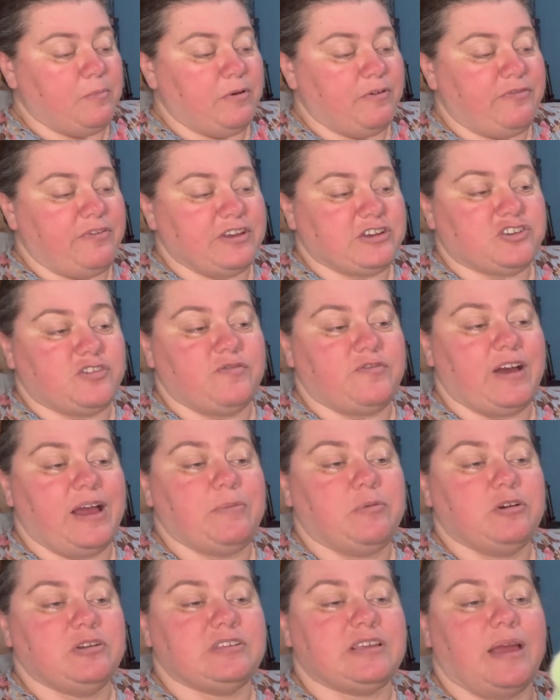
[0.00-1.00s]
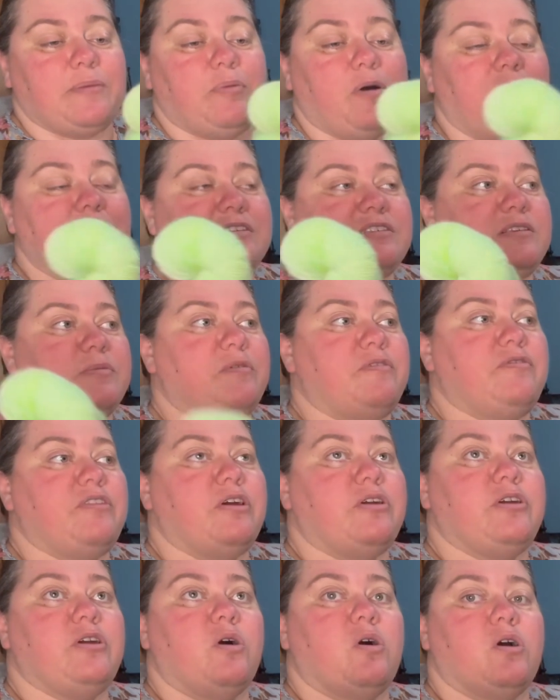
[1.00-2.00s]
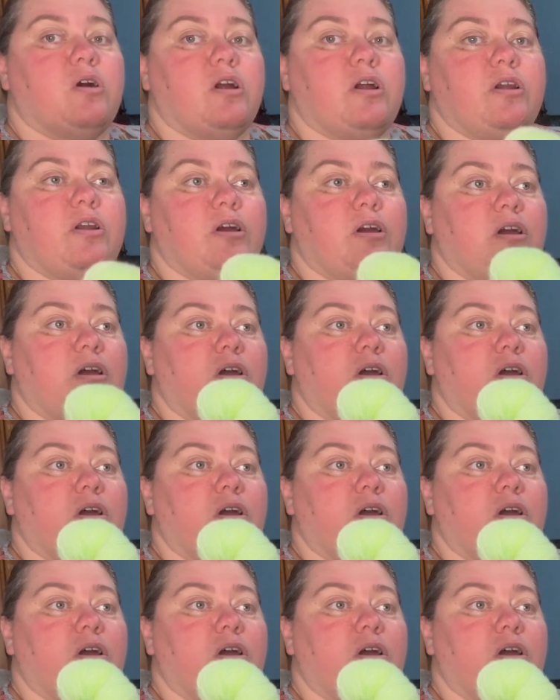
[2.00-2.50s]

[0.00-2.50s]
Fiction Fibers, I bought some of their yarn